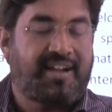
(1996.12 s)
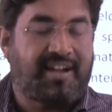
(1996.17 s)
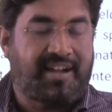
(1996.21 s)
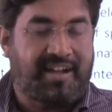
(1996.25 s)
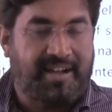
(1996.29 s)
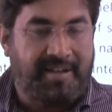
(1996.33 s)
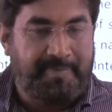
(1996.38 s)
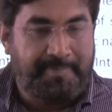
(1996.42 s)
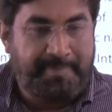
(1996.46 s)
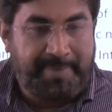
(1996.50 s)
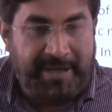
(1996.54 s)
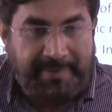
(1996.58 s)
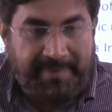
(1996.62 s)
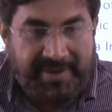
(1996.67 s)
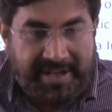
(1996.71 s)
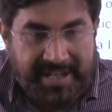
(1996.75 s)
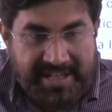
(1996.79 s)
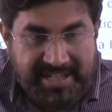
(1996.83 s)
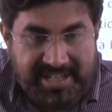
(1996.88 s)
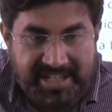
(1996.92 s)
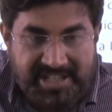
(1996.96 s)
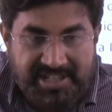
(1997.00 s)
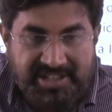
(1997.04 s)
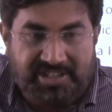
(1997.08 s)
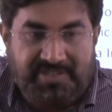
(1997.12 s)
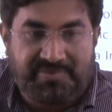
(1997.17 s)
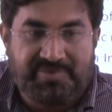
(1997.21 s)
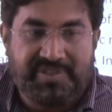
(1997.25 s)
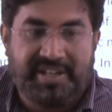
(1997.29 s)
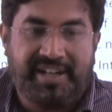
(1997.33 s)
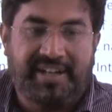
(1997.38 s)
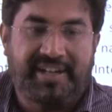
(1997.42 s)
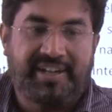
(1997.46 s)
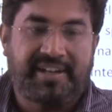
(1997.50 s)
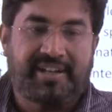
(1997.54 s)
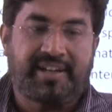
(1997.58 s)
Haan, privatization of
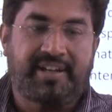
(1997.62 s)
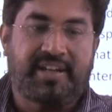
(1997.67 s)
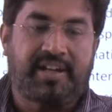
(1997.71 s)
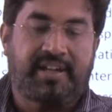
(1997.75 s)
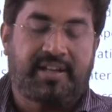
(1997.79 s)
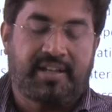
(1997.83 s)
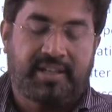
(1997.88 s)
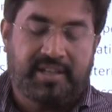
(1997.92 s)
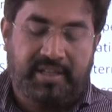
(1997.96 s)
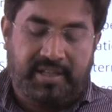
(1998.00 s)
the internet.